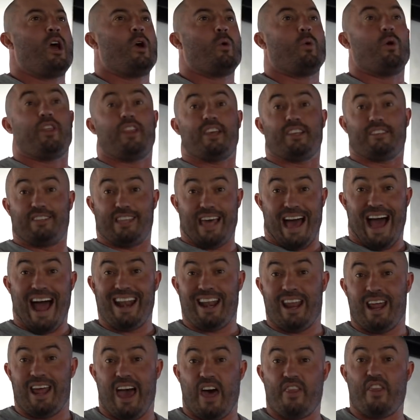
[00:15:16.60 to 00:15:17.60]
Well, there's
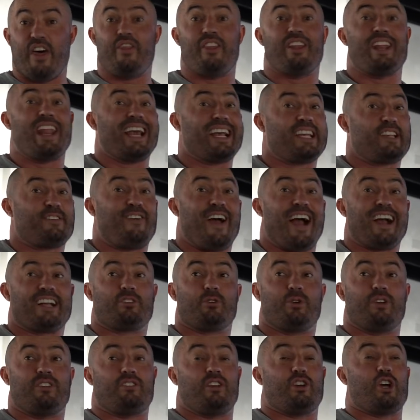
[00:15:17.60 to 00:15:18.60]
that. And then the next
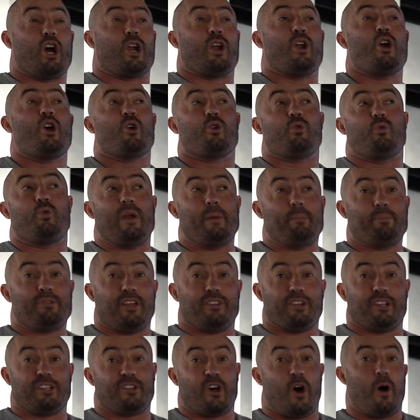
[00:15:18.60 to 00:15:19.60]
factor is you've got ribs
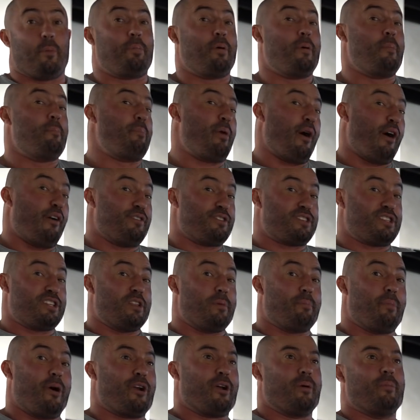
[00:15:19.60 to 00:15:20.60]
on the top, pelvis in the
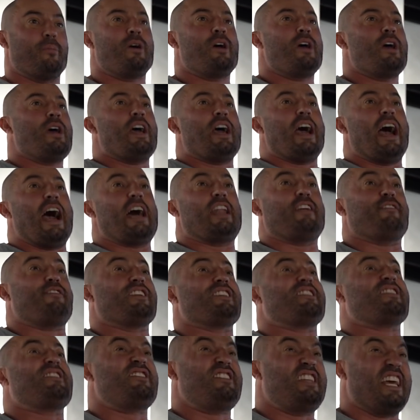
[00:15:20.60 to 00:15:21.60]
bottom. And if it
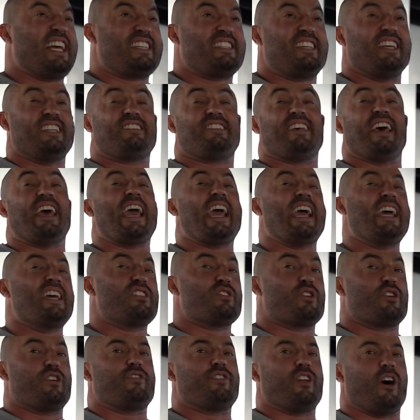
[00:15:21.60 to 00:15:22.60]
sticks into
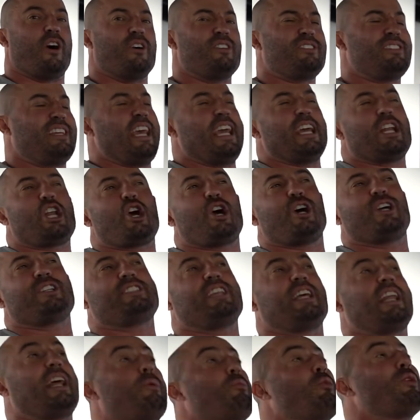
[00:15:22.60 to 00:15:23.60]
either of those, it hurts
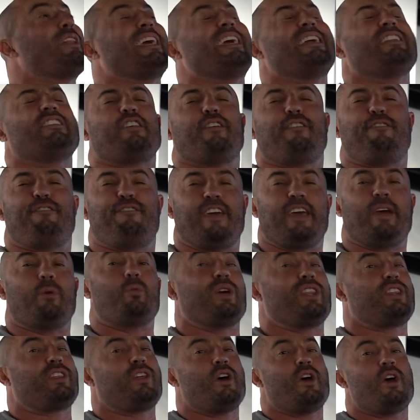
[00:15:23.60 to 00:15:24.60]
and it will interfere
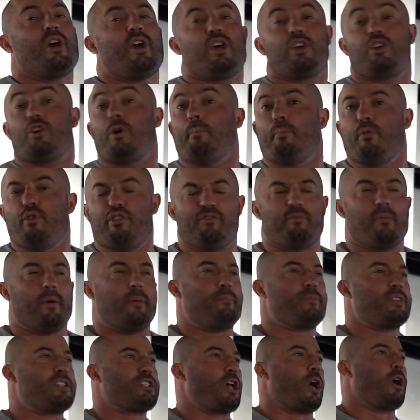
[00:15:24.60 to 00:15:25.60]
with your
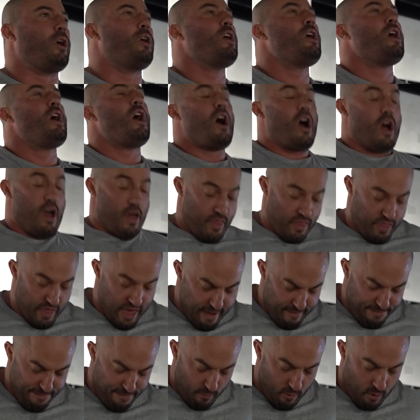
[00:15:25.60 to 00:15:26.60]
movement. So
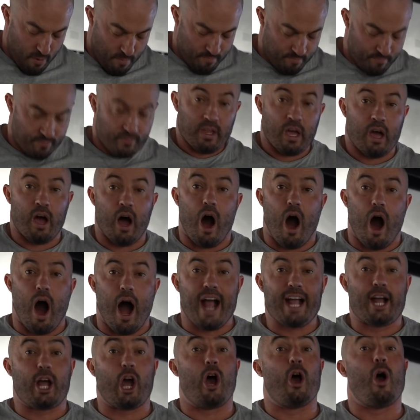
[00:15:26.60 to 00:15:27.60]
therefore,
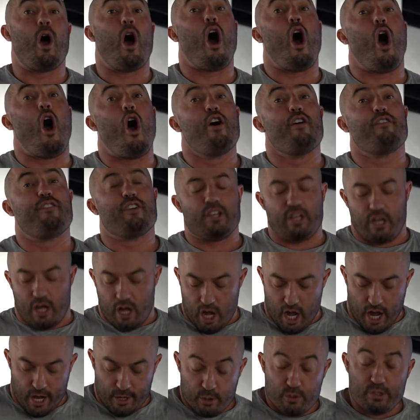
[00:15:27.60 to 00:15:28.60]

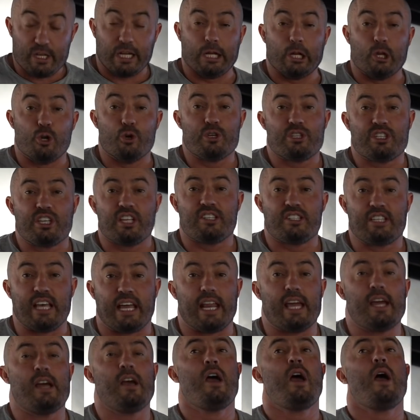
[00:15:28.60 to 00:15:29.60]
I use a looser
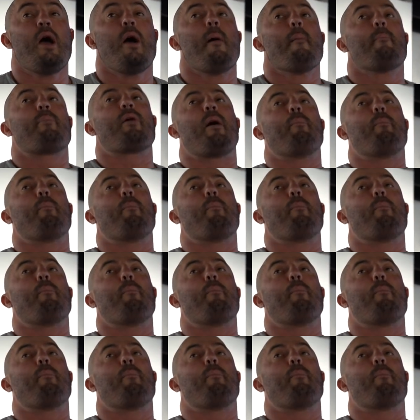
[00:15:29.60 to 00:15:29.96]
setting, but